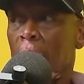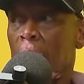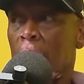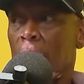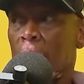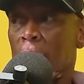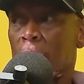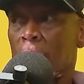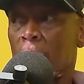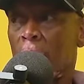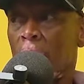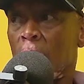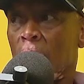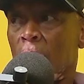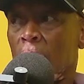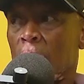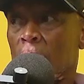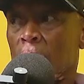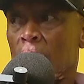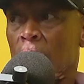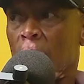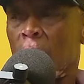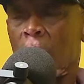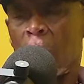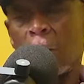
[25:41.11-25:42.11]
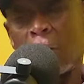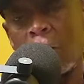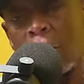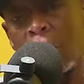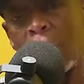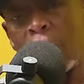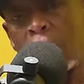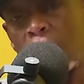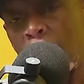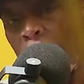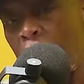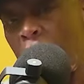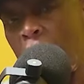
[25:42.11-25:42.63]
So so
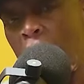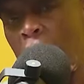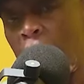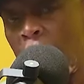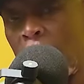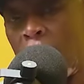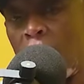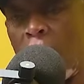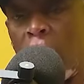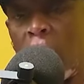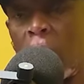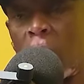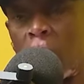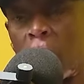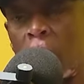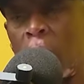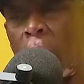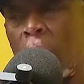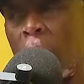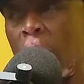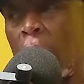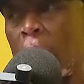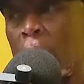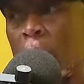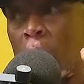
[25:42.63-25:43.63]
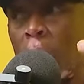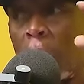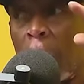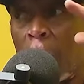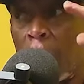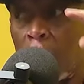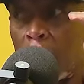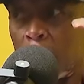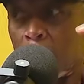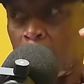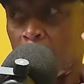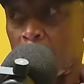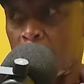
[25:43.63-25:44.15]
if you have one or two guys who play
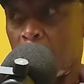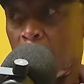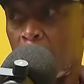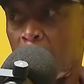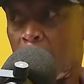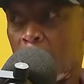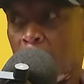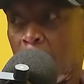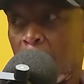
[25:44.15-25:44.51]
pro side,